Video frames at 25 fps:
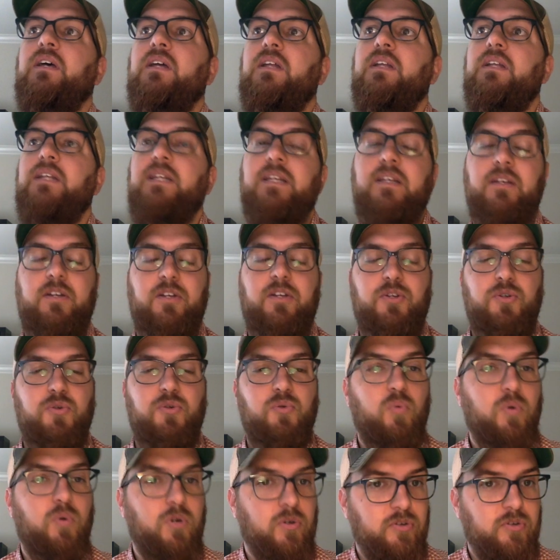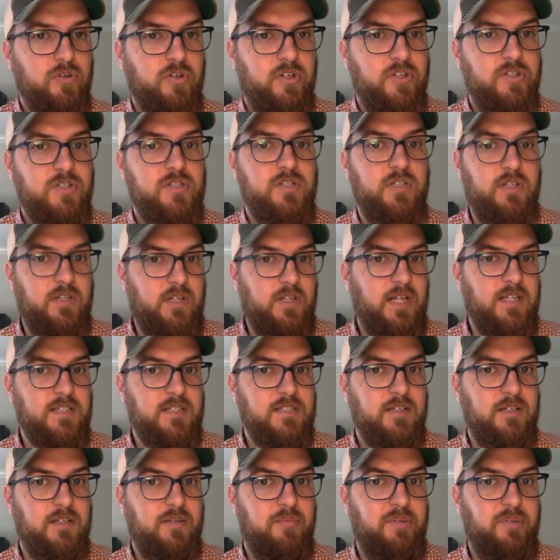needed a new wilderness, and that's
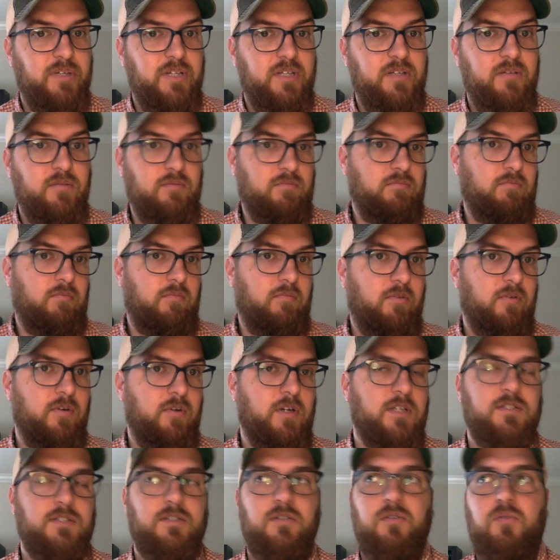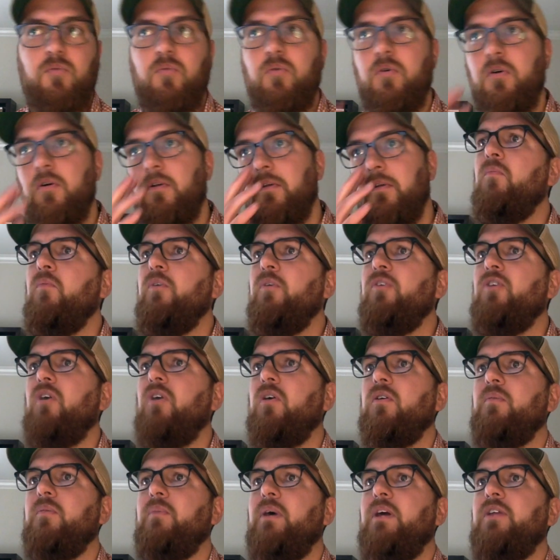going to be the rest of the world. We
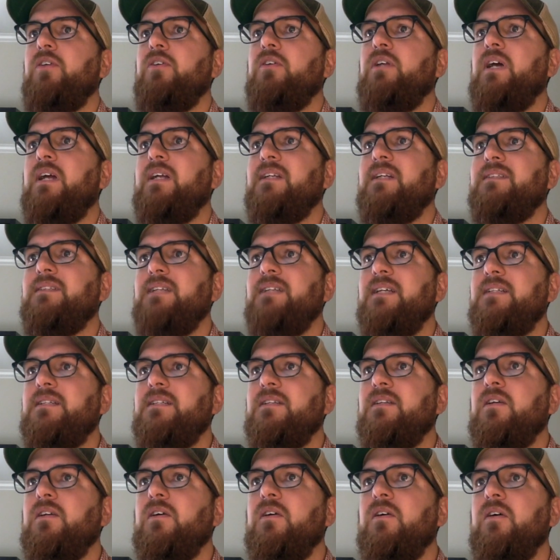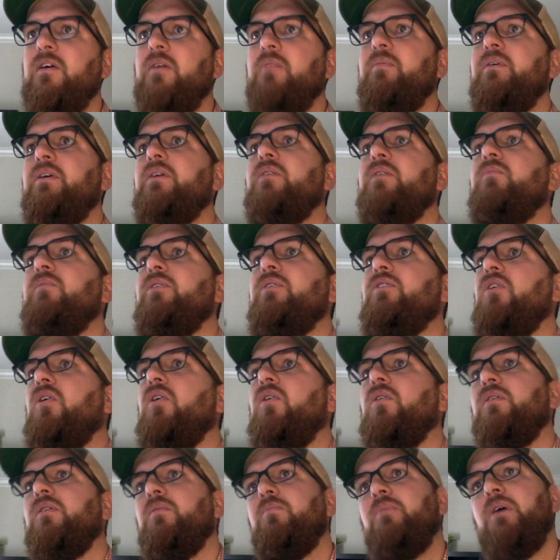talked about the United States and the Caribbean. We
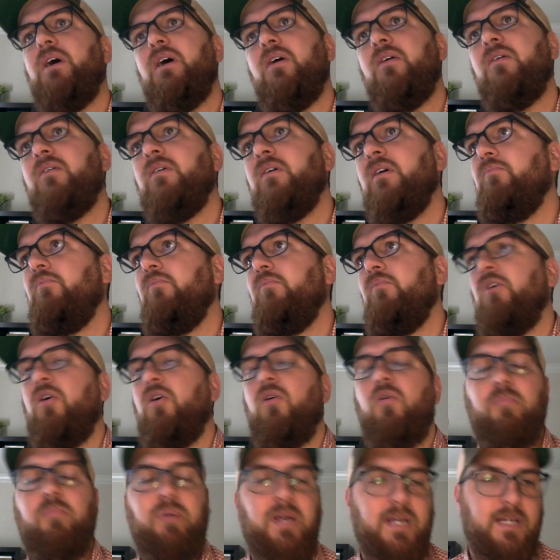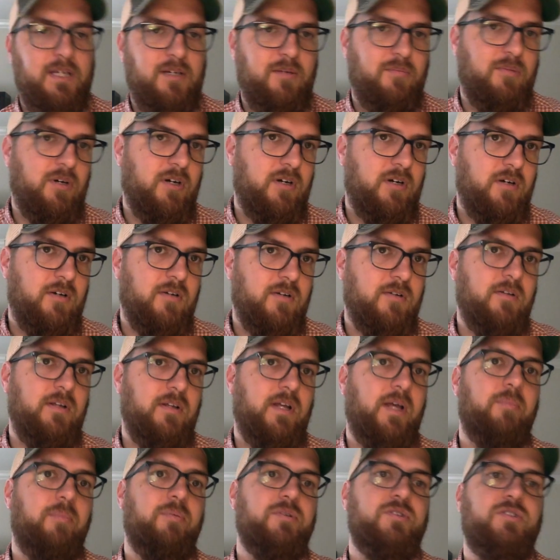talked about the whole Panama
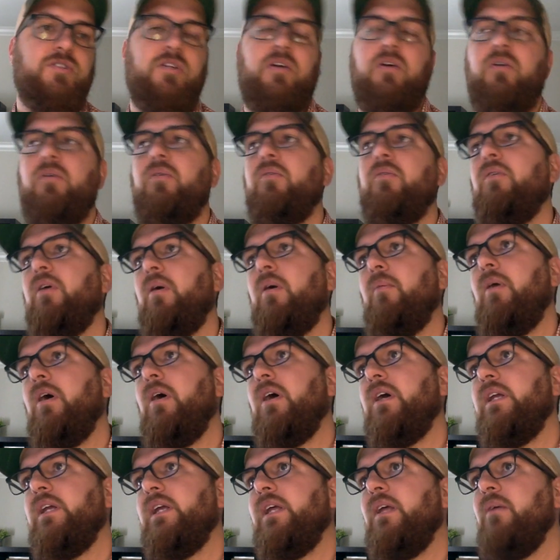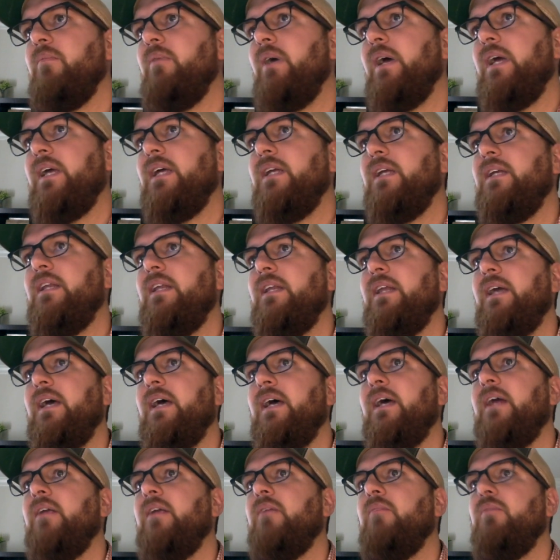episode. I'm not going to get back into
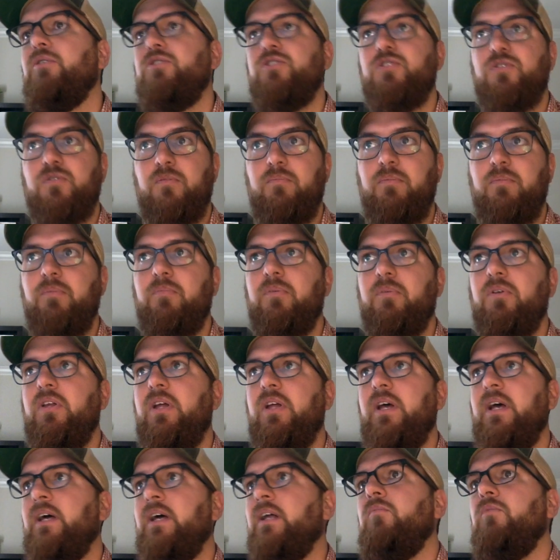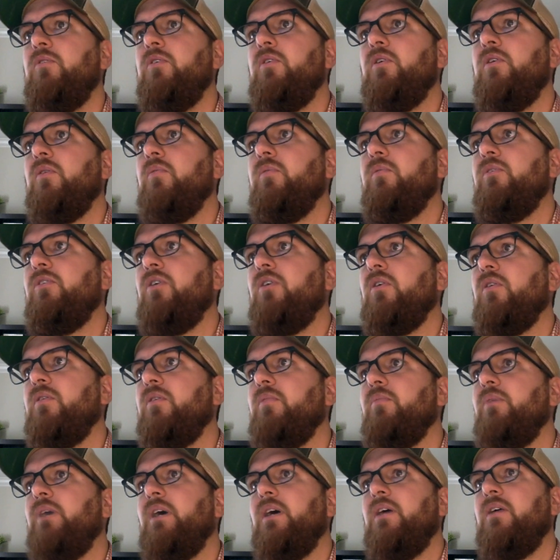that, but just remember that, we talked
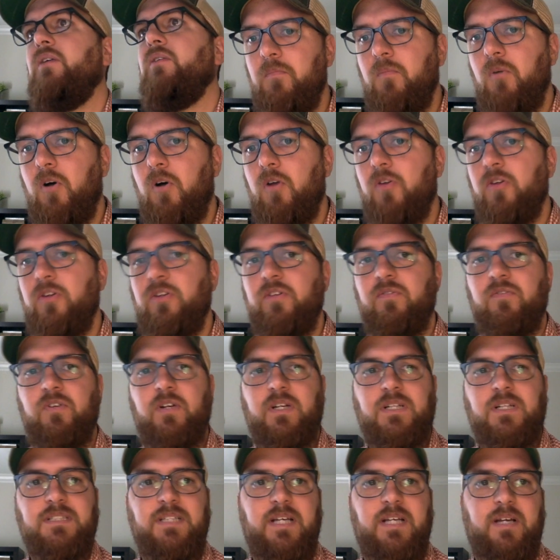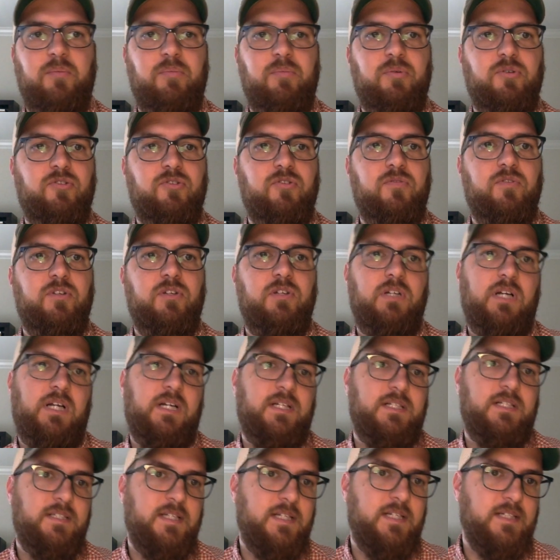about all the different examples of the
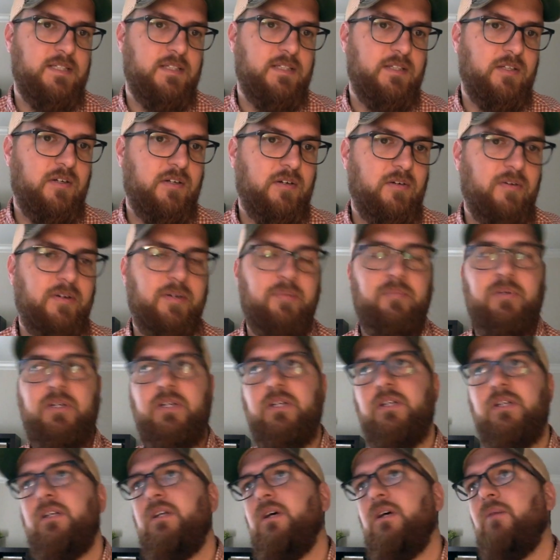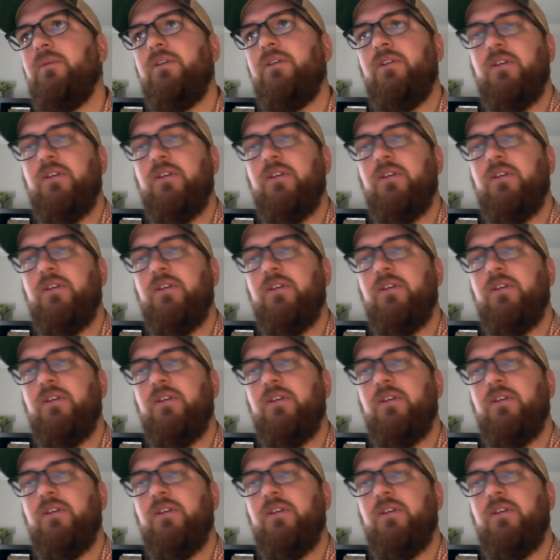United States and the Caribbean. I mean,